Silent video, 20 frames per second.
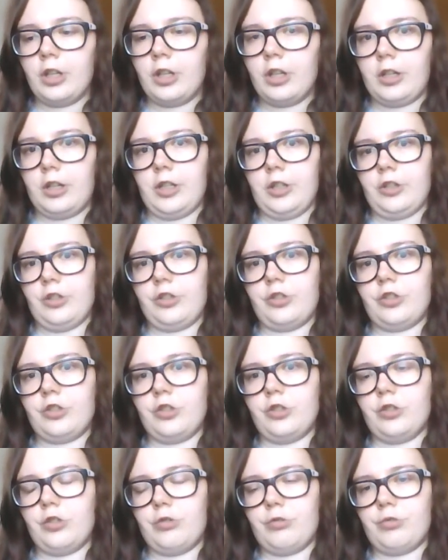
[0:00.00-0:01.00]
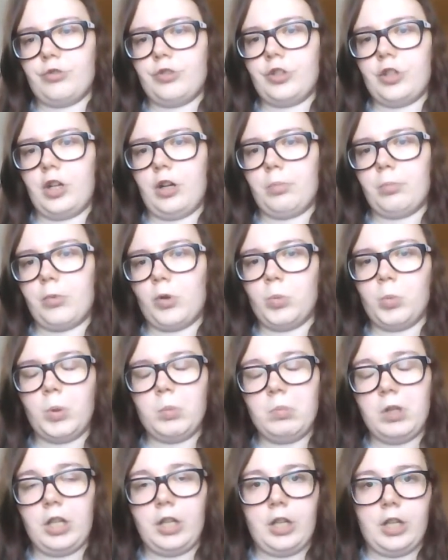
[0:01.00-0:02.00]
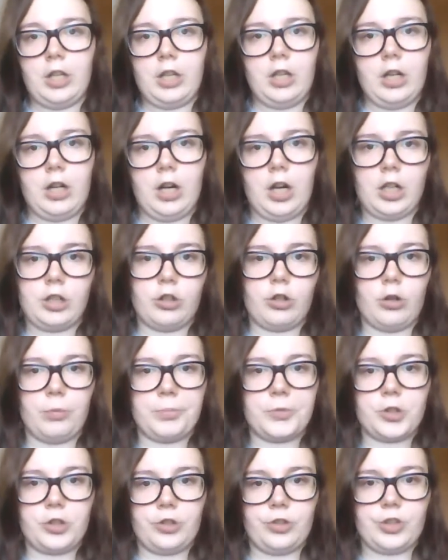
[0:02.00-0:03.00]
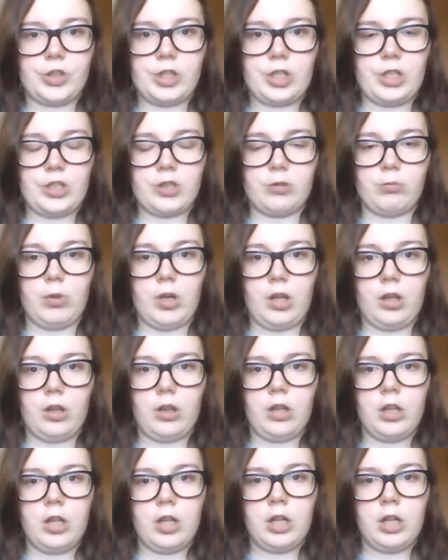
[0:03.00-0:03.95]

And there are probably other options as well.